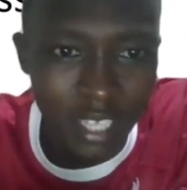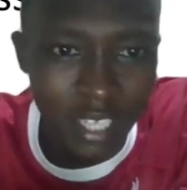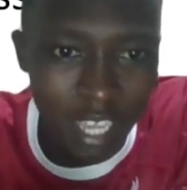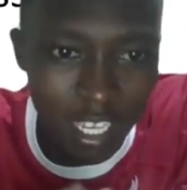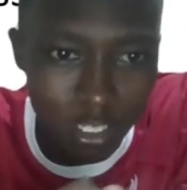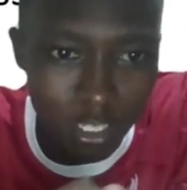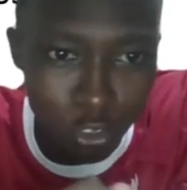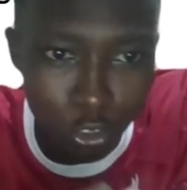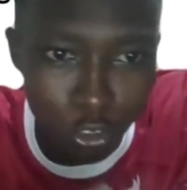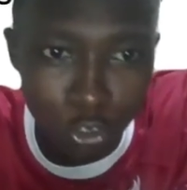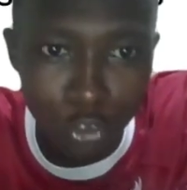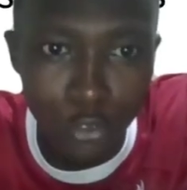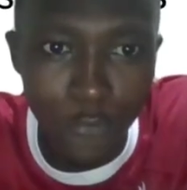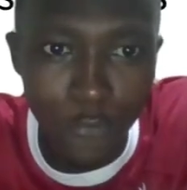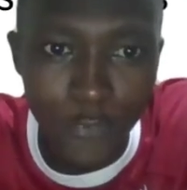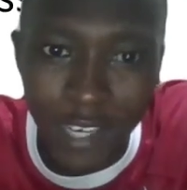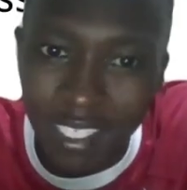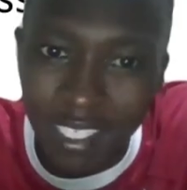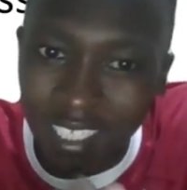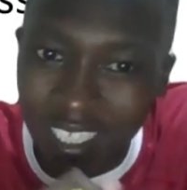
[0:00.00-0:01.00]
I taught you
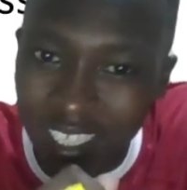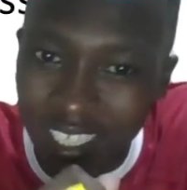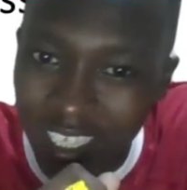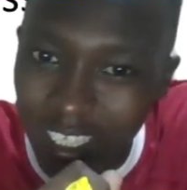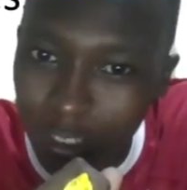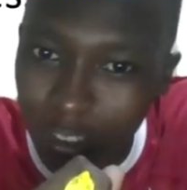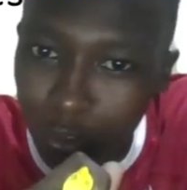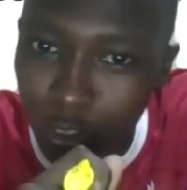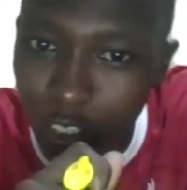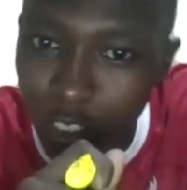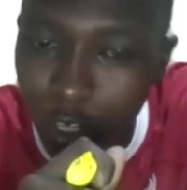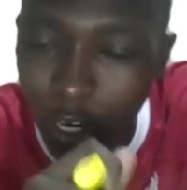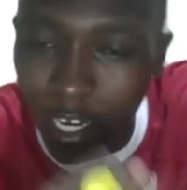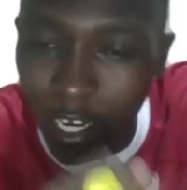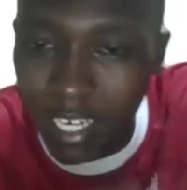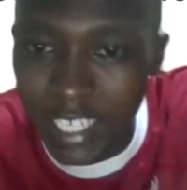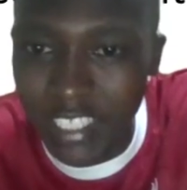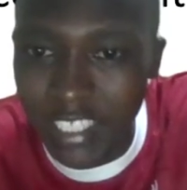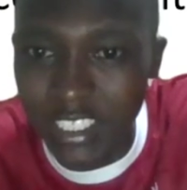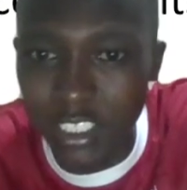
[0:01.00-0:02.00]
factors leading to
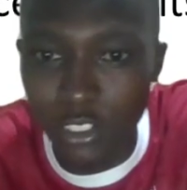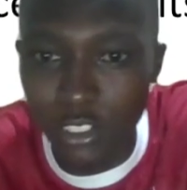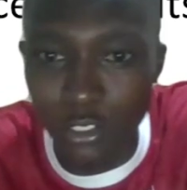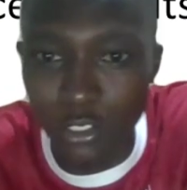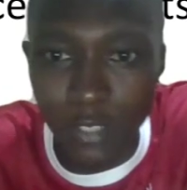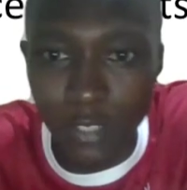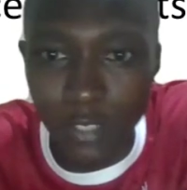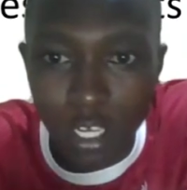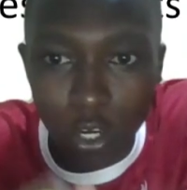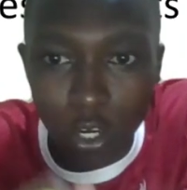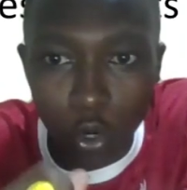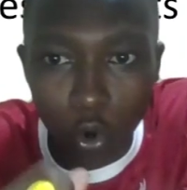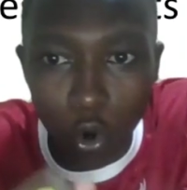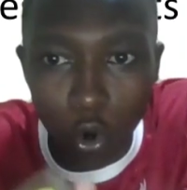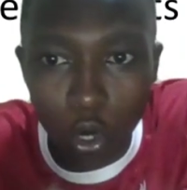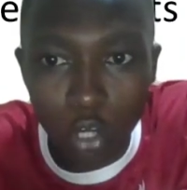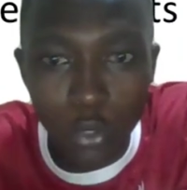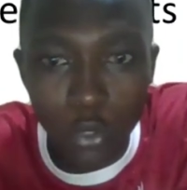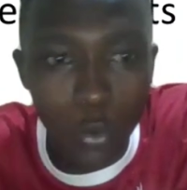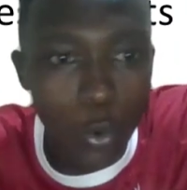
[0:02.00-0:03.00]
decolonization,
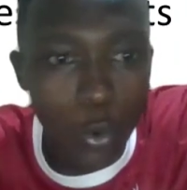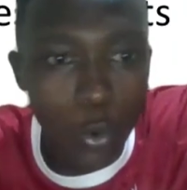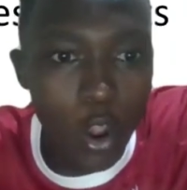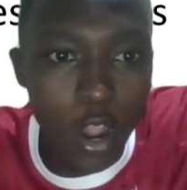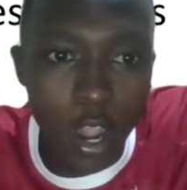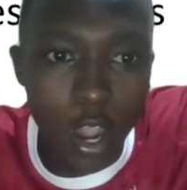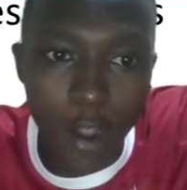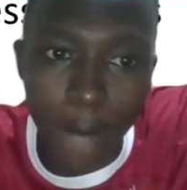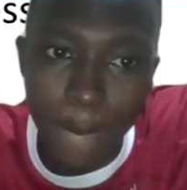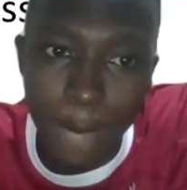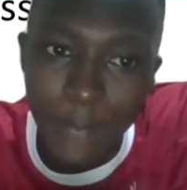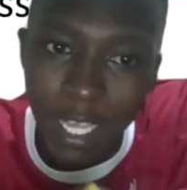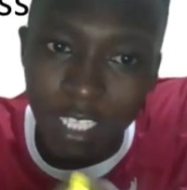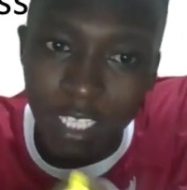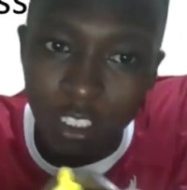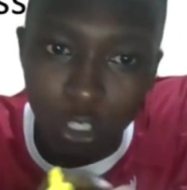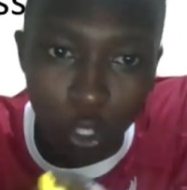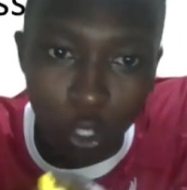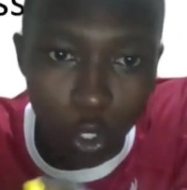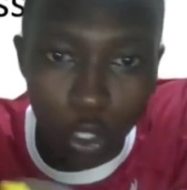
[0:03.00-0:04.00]
World War,
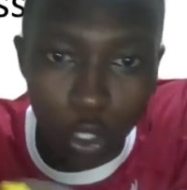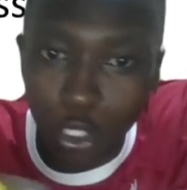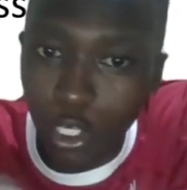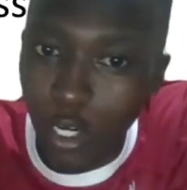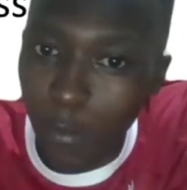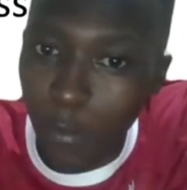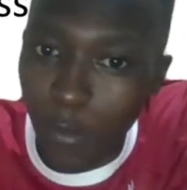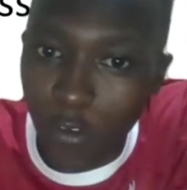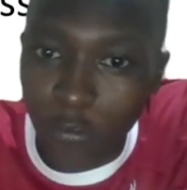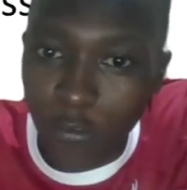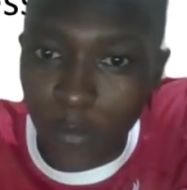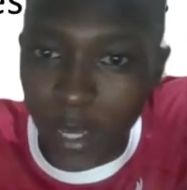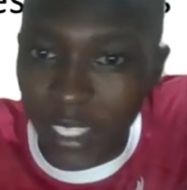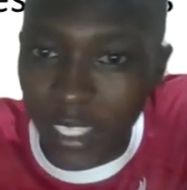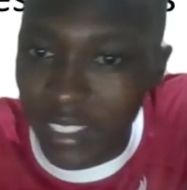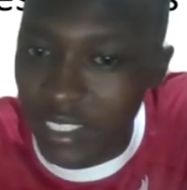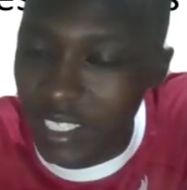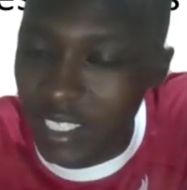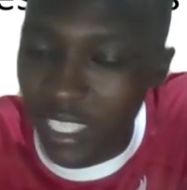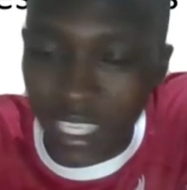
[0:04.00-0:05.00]
anti-colonial
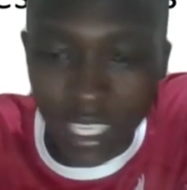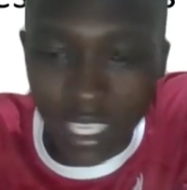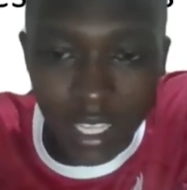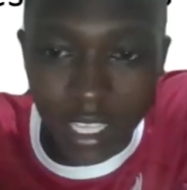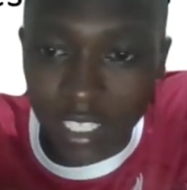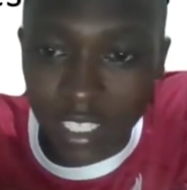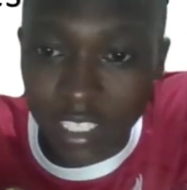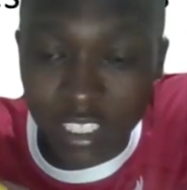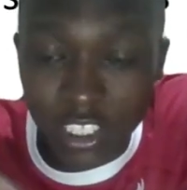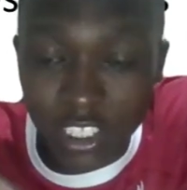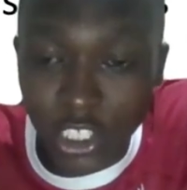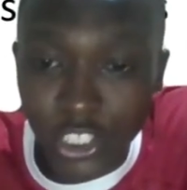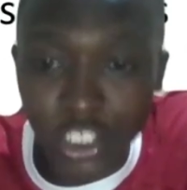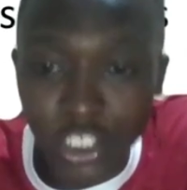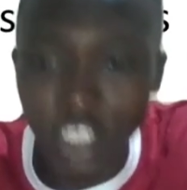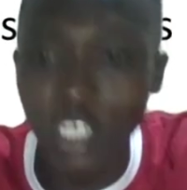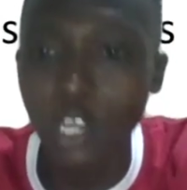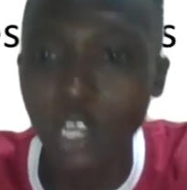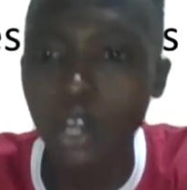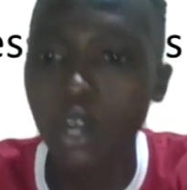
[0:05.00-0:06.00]
movements, and the change
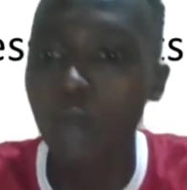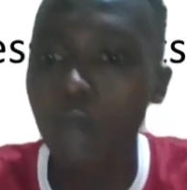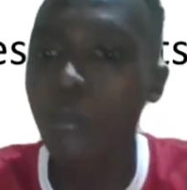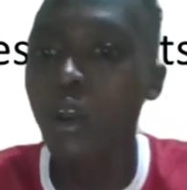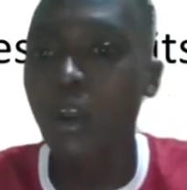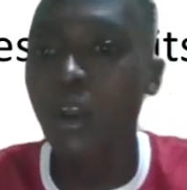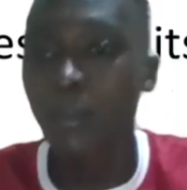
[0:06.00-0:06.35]
in the global